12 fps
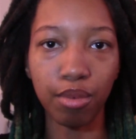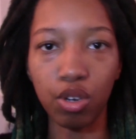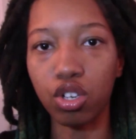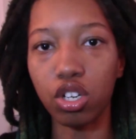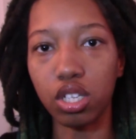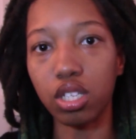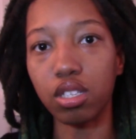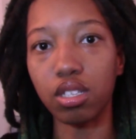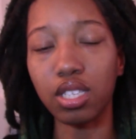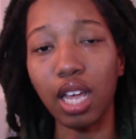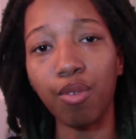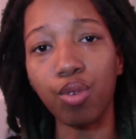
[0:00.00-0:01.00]
You should just
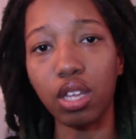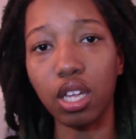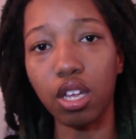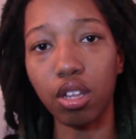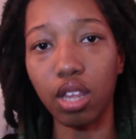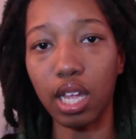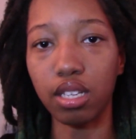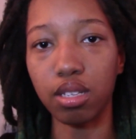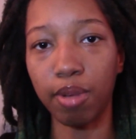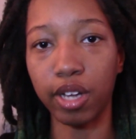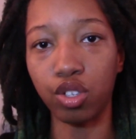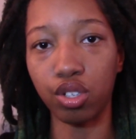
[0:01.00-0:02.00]
say really good things
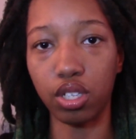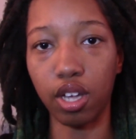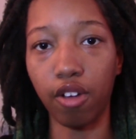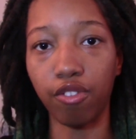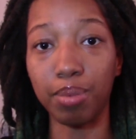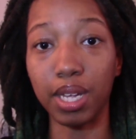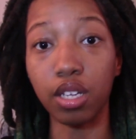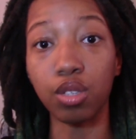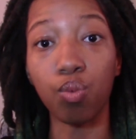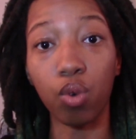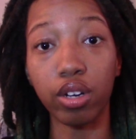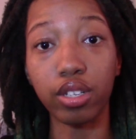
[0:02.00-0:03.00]
about yourself, because
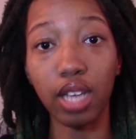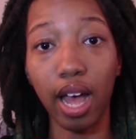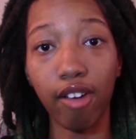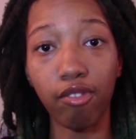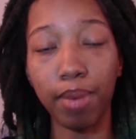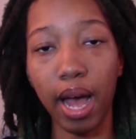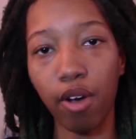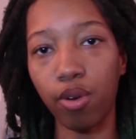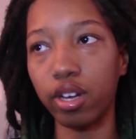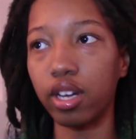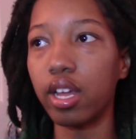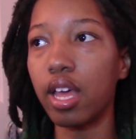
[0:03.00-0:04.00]
words have
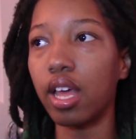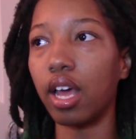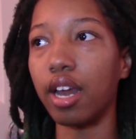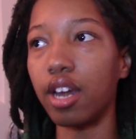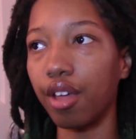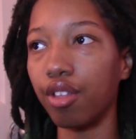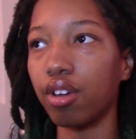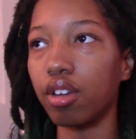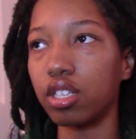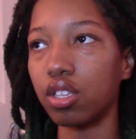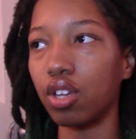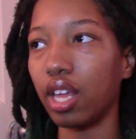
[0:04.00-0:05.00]
power.
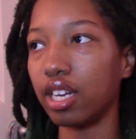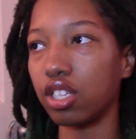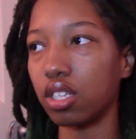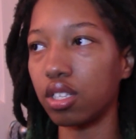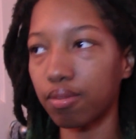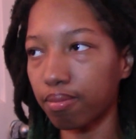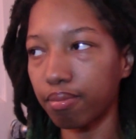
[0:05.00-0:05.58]
So, like, just,